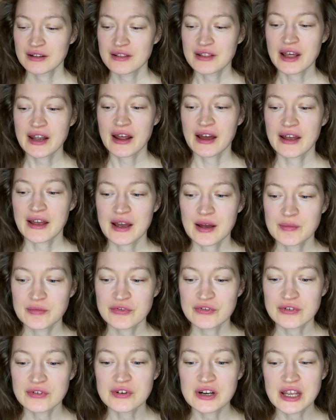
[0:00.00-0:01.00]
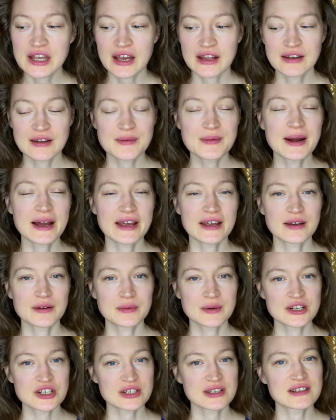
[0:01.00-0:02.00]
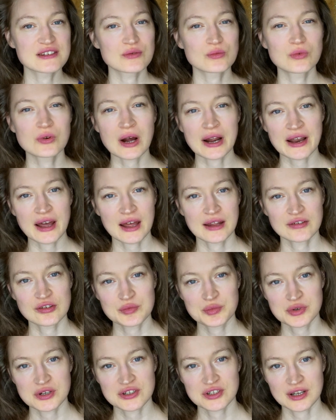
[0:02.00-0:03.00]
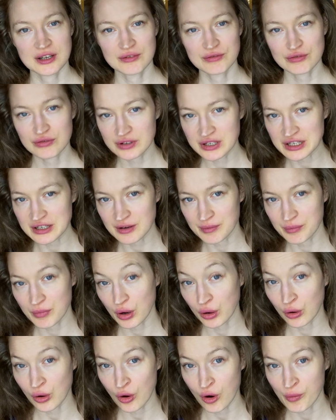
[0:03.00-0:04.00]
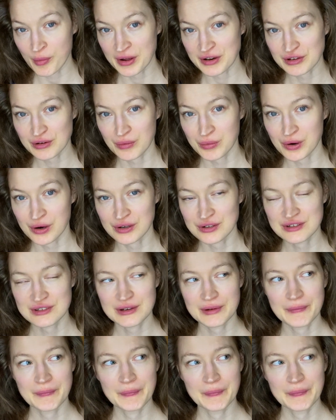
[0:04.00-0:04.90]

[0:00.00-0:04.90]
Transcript: than I am free anyway, which is 100% freedom no matter what.